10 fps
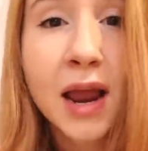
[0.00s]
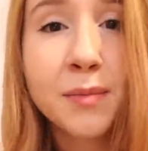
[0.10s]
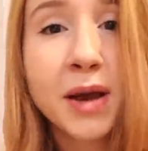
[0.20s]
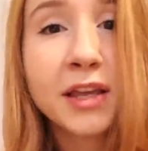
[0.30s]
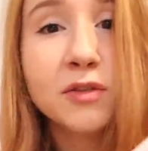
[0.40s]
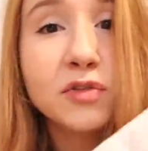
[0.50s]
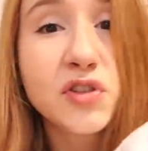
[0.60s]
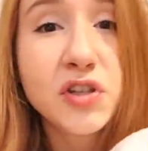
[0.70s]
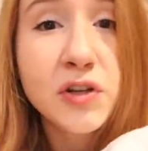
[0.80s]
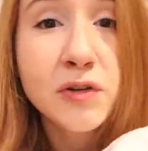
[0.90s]
I might use
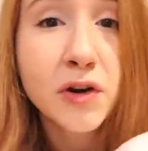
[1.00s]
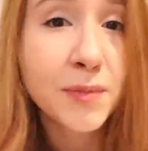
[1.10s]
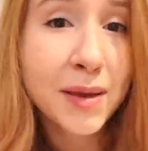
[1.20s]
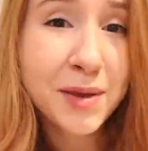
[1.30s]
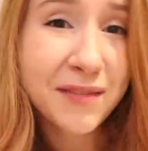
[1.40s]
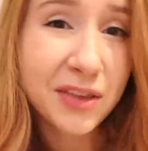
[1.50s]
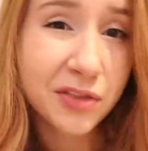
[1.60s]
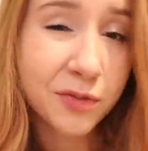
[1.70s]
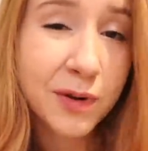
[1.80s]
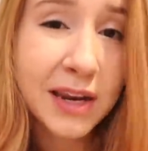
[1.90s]
two or maybe even
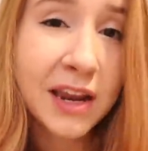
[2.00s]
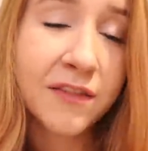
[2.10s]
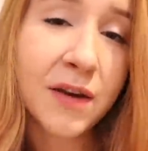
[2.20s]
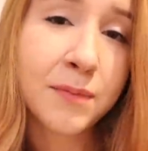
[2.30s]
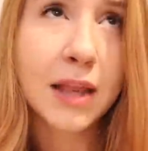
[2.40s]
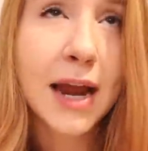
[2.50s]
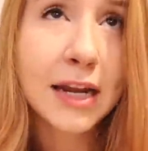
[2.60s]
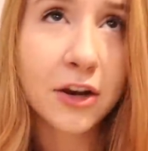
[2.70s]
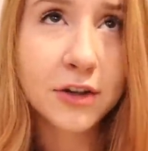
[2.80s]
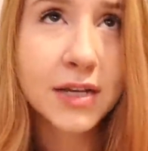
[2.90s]
three if I'm
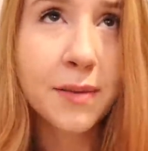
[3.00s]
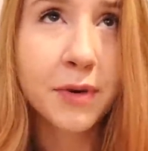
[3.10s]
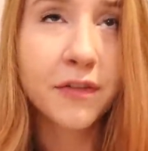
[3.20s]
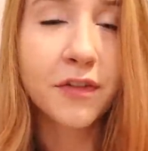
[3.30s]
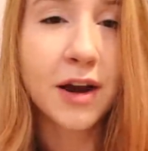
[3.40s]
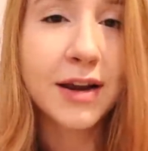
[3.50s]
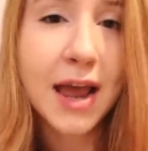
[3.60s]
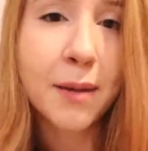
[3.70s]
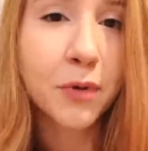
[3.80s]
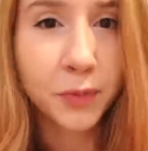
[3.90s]
lining her diaper for a
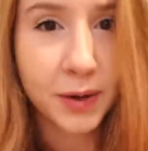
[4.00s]
nap or